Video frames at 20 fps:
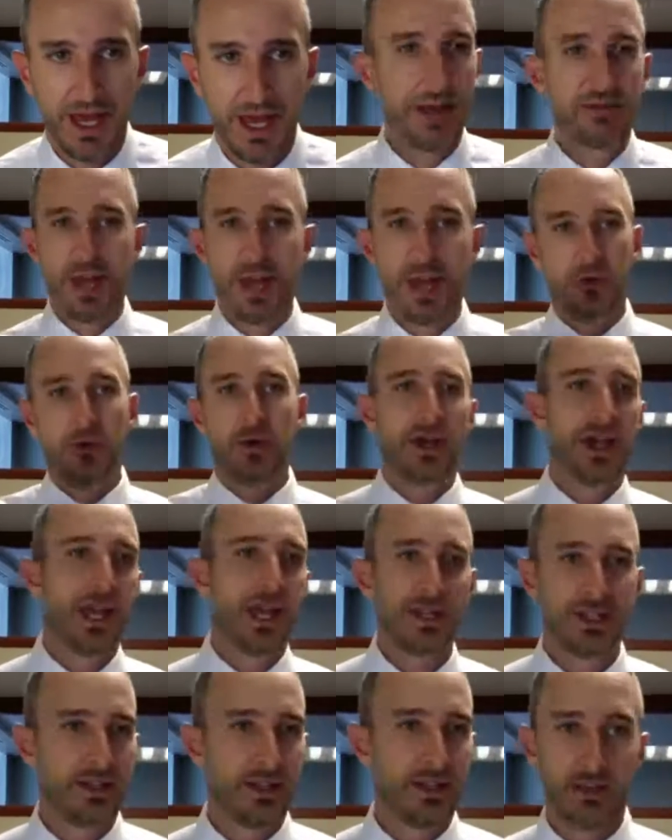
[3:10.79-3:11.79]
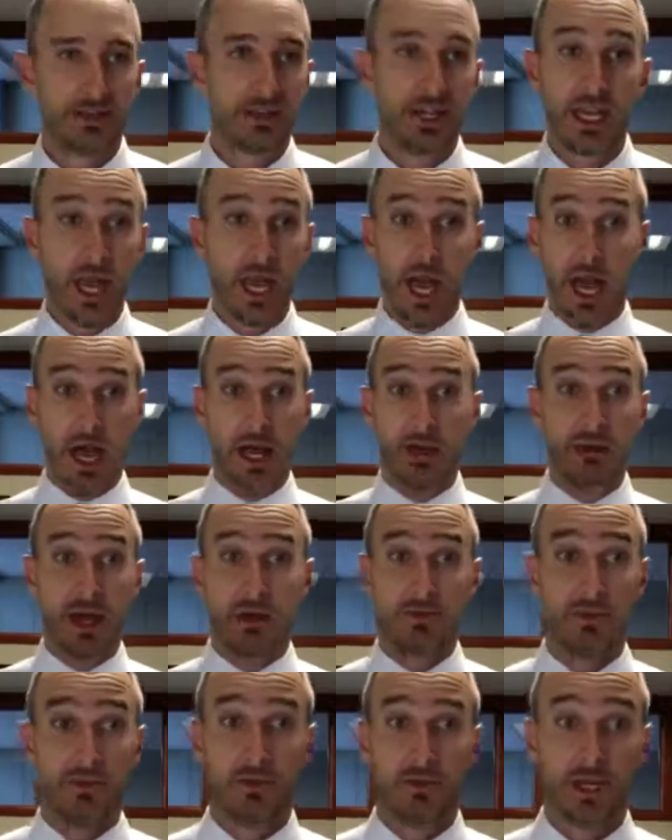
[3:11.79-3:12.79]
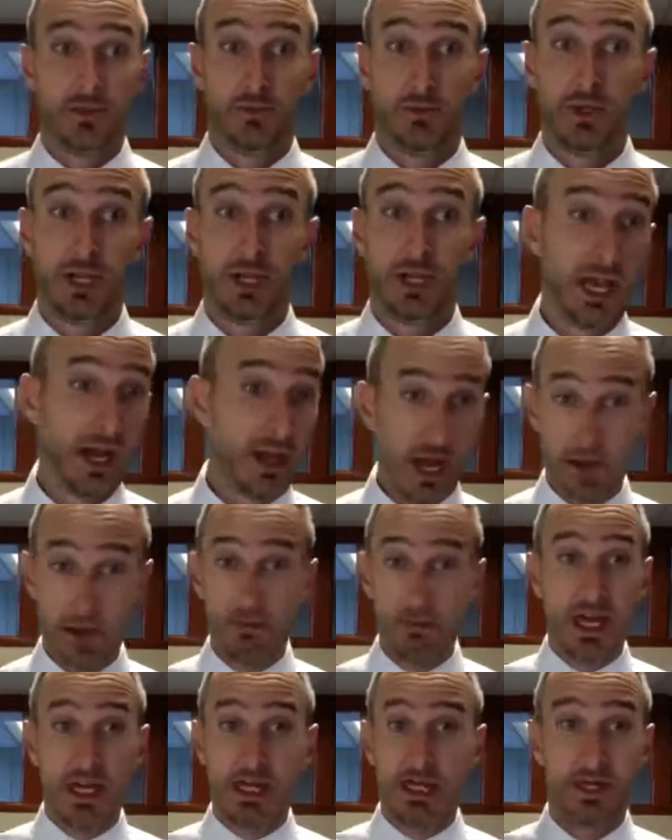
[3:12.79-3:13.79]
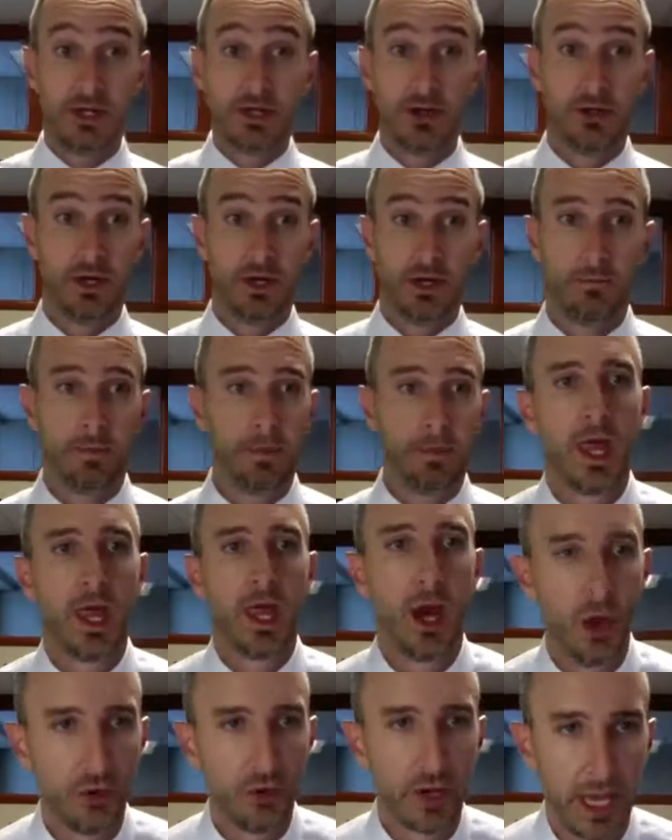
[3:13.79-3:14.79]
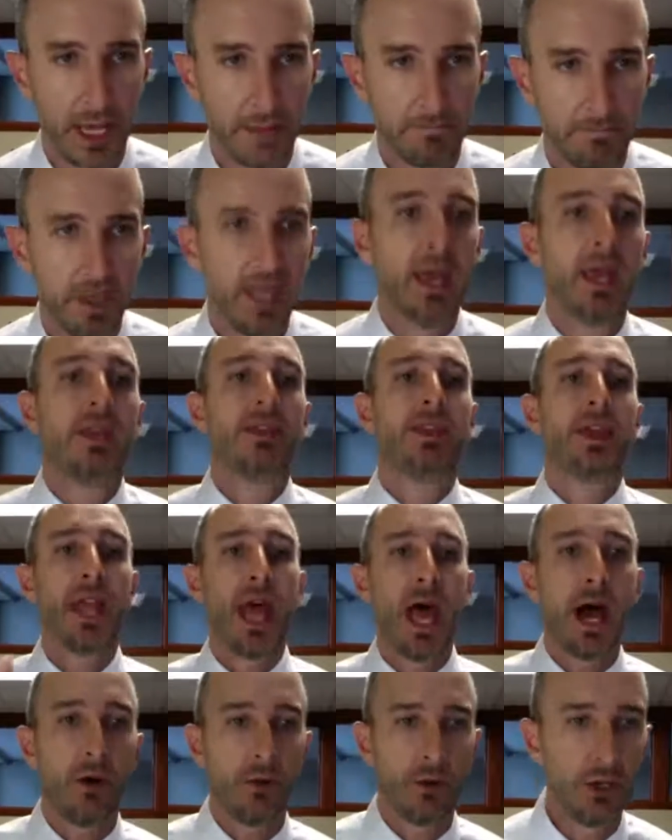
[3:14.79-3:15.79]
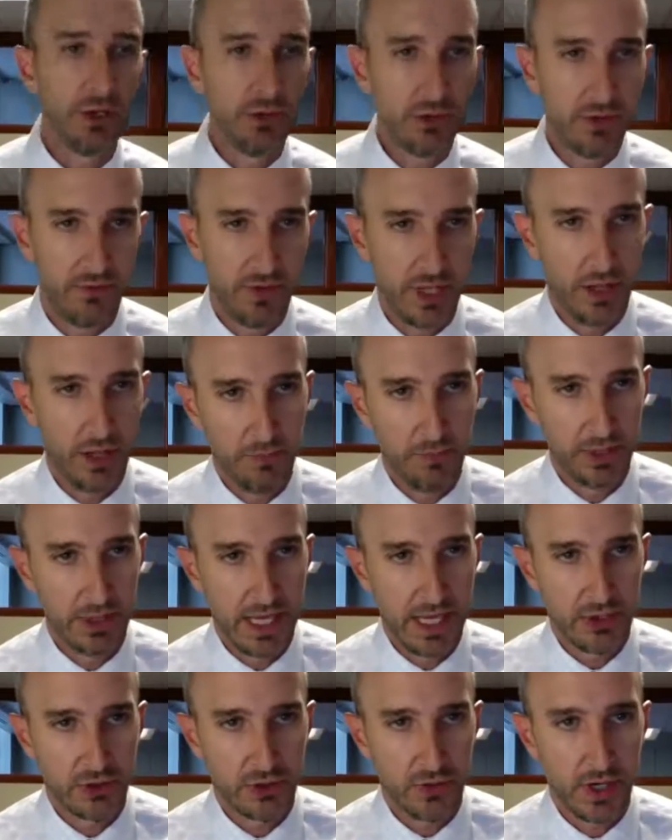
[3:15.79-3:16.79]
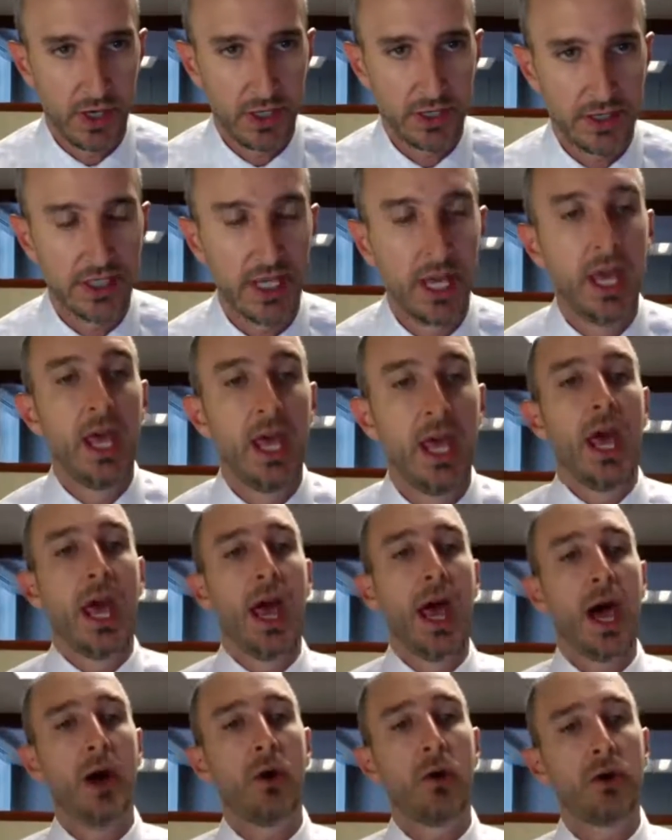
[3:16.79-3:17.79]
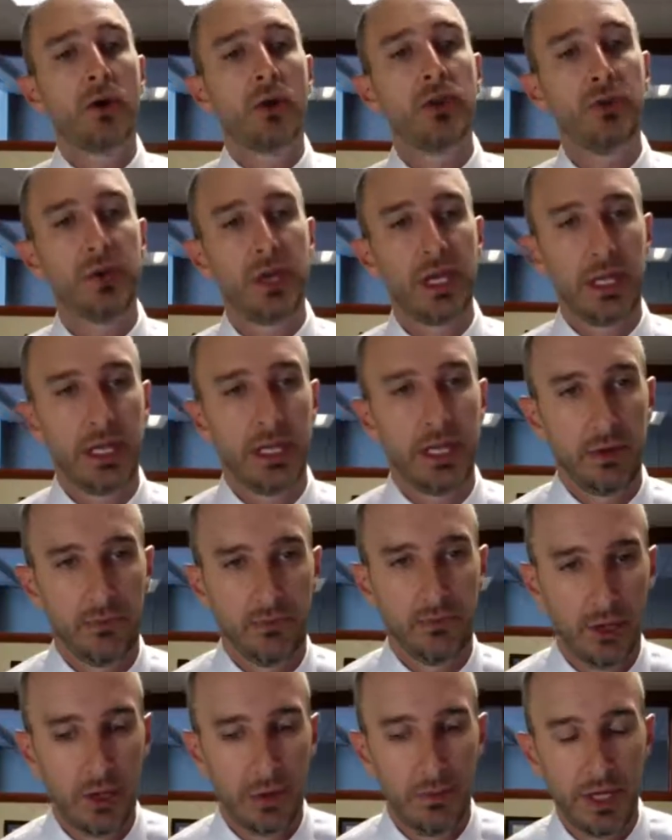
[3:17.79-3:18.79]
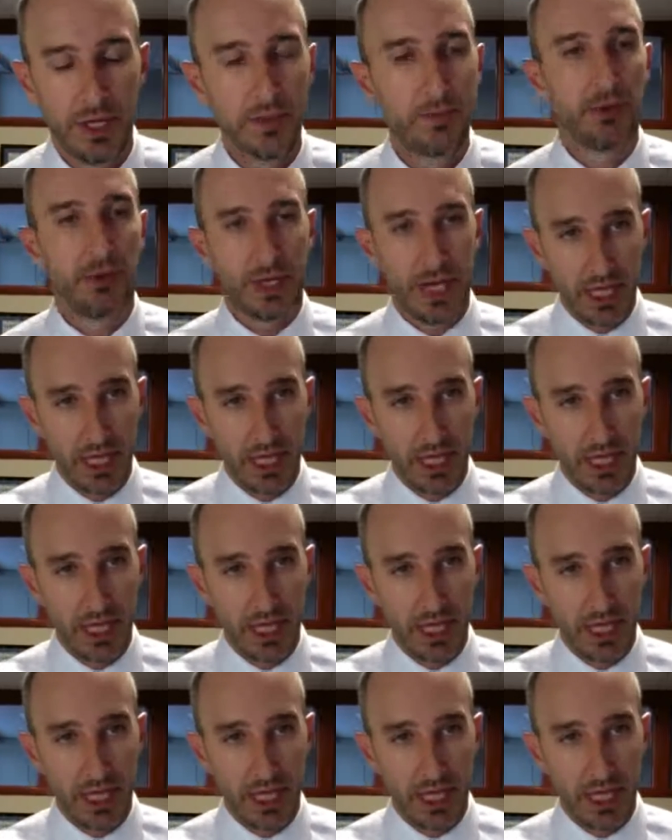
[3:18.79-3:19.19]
I've got one agent that was like, I don't have a Facebook account. I'm not going to do it. Okay. Then how are you developing that trust? How are you getting in front of people?